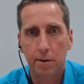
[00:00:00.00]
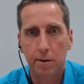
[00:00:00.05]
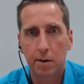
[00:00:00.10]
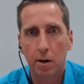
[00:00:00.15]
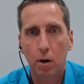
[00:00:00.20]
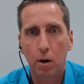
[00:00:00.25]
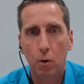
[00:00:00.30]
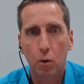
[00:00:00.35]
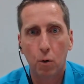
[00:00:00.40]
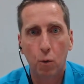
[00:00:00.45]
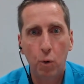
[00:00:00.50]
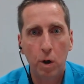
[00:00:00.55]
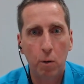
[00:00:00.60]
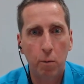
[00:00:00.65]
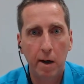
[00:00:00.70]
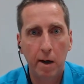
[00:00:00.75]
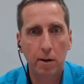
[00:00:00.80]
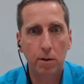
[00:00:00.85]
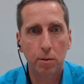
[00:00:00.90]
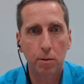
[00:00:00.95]
So
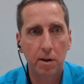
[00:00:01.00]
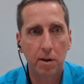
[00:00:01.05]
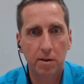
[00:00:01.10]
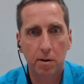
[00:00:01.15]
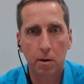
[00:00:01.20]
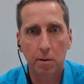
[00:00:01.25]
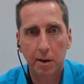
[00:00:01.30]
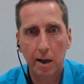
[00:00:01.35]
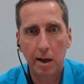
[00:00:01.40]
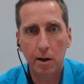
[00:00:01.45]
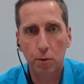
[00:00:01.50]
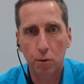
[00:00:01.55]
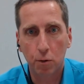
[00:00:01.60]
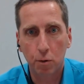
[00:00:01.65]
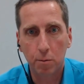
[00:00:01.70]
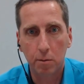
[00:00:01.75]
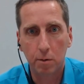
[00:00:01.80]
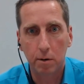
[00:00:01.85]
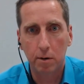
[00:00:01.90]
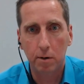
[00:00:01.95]
we went to his hotel
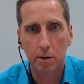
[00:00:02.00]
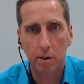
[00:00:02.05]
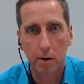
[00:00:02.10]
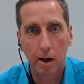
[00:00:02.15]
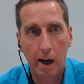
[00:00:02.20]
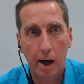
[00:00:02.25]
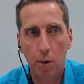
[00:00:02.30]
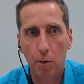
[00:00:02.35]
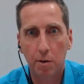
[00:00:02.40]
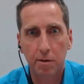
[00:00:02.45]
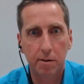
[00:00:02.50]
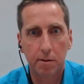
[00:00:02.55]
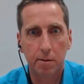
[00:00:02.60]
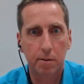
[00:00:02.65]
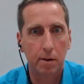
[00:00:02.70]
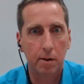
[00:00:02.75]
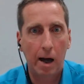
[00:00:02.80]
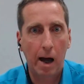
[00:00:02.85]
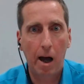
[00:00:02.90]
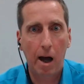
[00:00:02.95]
room. I
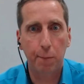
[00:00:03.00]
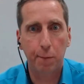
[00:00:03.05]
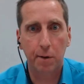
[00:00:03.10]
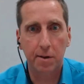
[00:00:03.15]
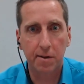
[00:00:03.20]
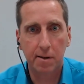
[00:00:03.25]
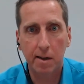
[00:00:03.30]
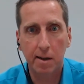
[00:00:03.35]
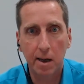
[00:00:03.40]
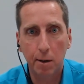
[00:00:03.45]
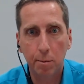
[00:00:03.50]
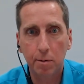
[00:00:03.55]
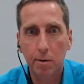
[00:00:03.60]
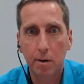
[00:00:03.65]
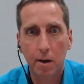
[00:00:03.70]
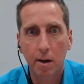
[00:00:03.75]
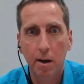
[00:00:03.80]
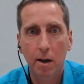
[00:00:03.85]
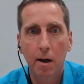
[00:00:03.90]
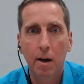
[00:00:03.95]
was half asleep,
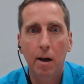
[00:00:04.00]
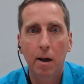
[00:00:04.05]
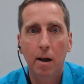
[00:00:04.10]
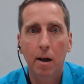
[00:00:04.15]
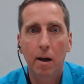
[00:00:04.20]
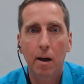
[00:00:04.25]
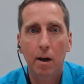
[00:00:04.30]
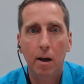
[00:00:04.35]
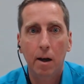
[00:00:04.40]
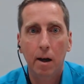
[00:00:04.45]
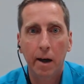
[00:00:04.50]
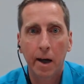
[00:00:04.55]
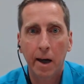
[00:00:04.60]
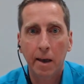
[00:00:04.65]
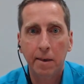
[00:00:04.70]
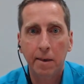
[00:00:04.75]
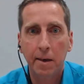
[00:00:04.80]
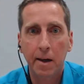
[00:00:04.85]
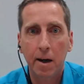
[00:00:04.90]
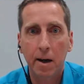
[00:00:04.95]

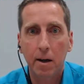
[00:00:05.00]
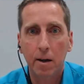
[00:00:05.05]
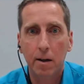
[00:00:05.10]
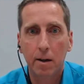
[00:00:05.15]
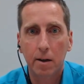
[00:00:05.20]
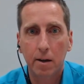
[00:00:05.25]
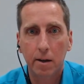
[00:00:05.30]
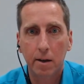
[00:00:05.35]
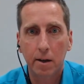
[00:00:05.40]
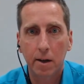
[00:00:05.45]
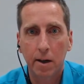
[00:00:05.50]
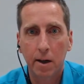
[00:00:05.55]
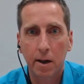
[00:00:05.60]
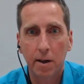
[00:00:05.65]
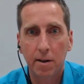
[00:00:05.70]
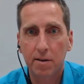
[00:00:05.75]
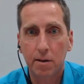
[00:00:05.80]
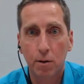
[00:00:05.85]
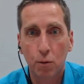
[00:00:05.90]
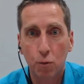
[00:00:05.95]
and there
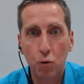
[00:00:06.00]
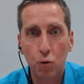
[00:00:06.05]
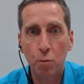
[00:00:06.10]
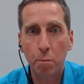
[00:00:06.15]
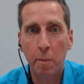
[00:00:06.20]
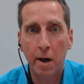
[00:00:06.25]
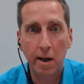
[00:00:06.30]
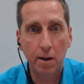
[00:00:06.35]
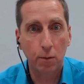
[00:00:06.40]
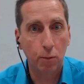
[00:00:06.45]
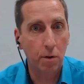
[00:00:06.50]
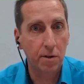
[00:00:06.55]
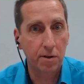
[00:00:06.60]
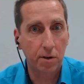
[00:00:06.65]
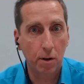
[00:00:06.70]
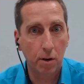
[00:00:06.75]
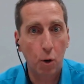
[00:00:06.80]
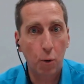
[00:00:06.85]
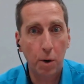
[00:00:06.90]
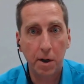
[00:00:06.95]
his roommate
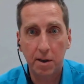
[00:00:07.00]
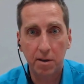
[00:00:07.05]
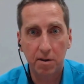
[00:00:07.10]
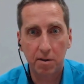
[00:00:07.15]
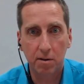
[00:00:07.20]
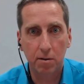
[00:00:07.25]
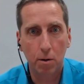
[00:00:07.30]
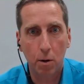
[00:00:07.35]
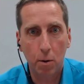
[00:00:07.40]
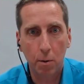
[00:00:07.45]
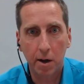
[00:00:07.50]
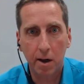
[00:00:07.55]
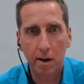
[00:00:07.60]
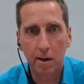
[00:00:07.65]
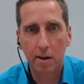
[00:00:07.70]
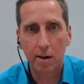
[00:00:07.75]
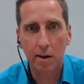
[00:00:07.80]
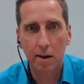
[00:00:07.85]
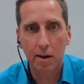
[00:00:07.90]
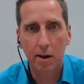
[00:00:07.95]
was already
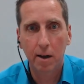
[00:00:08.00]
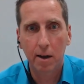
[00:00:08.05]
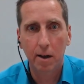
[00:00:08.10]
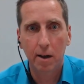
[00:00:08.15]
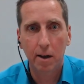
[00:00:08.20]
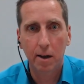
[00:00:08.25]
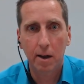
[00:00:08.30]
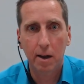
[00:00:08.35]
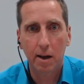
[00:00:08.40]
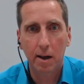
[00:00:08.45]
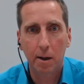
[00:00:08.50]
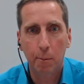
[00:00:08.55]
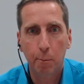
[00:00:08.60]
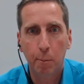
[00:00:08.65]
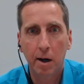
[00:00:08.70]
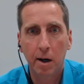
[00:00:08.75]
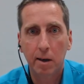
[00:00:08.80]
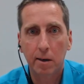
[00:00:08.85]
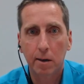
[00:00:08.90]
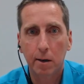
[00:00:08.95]
snoring,
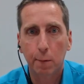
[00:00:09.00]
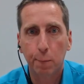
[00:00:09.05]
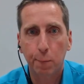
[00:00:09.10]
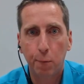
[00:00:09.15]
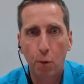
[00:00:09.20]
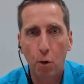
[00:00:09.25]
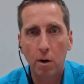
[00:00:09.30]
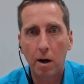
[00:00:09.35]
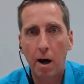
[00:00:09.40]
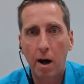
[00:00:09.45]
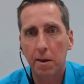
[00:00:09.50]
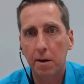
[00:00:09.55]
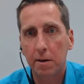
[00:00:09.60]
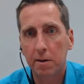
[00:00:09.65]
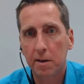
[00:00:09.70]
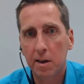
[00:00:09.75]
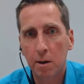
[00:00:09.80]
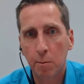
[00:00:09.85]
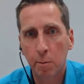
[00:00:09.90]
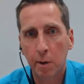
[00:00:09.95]
but four
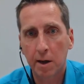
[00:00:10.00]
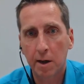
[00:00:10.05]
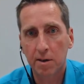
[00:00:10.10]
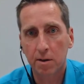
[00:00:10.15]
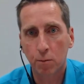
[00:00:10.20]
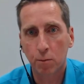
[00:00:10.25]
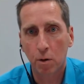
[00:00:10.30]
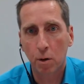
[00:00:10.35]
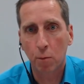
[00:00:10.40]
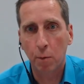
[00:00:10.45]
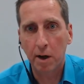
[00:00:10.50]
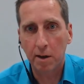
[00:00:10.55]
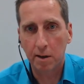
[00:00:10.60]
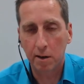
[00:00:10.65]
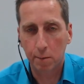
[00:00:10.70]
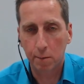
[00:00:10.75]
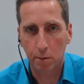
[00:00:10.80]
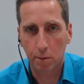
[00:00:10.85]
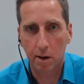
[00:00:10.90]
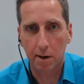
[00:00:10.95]
other teammates were
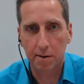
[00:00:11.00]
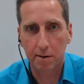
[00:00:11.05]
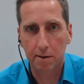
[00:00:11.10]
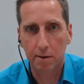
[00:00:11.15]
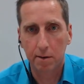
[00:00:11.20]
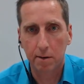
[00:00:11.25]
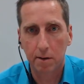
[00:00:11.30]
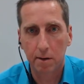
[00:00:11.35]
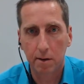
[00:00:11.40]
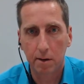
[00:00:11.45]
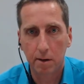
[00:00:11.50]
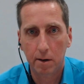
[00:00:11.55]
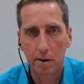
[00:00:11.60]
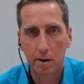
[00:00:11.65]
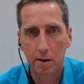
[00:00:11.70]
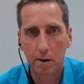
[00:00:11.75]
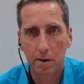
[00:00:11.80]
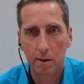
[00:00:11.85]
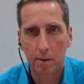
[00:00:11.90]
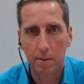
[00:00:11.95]
waiting for us,
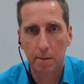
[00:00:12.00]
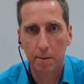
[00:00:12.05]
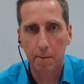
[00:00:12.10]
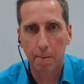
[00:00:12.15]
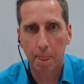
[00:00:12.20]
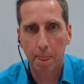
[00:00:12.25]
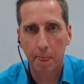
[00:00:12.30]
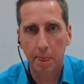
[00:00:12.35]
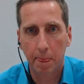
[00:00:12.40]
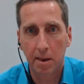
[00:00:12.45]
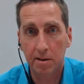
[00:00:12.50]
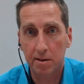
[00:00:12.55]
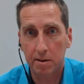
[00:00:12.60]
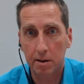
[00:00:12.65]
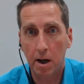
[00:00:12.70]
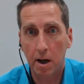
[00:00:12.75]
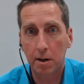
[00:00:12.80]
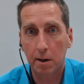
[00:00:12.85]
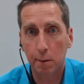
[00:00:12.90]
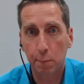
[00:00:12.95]
the
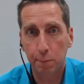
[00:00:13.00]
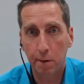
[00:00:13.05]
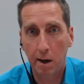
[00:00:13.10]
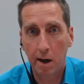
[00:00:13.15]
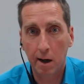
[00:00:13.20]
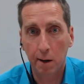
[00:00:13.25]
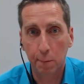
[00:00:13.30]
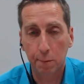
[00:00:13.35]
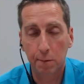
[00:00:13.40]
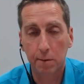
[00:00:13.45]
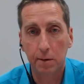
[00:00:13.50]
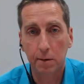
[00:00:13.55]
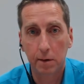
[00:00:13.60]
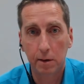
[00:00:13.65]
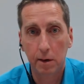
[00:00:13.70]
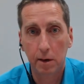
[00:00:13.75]
starting five.